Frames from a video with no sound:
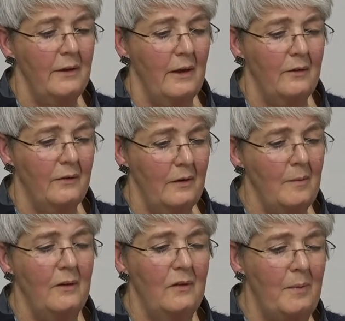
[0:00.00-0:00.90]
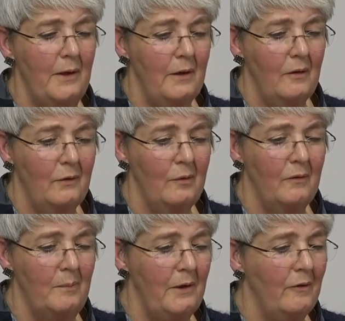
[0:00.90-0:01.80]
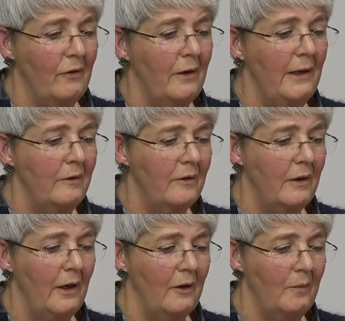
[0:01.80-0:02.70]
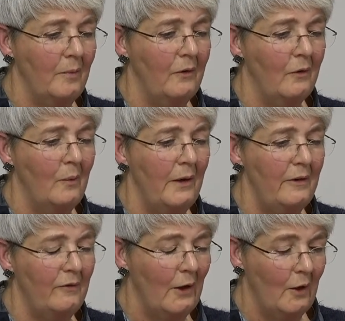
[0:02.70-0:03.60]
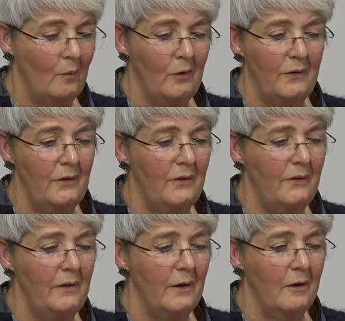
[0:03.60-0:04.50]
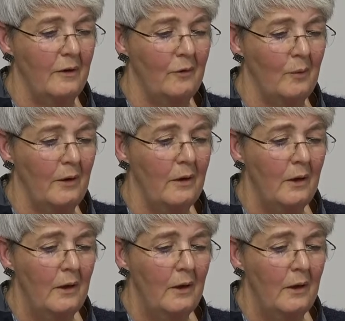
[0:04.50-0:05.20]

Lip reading: that same experience would have been for an elderly husband or wife wanting to see their loved one.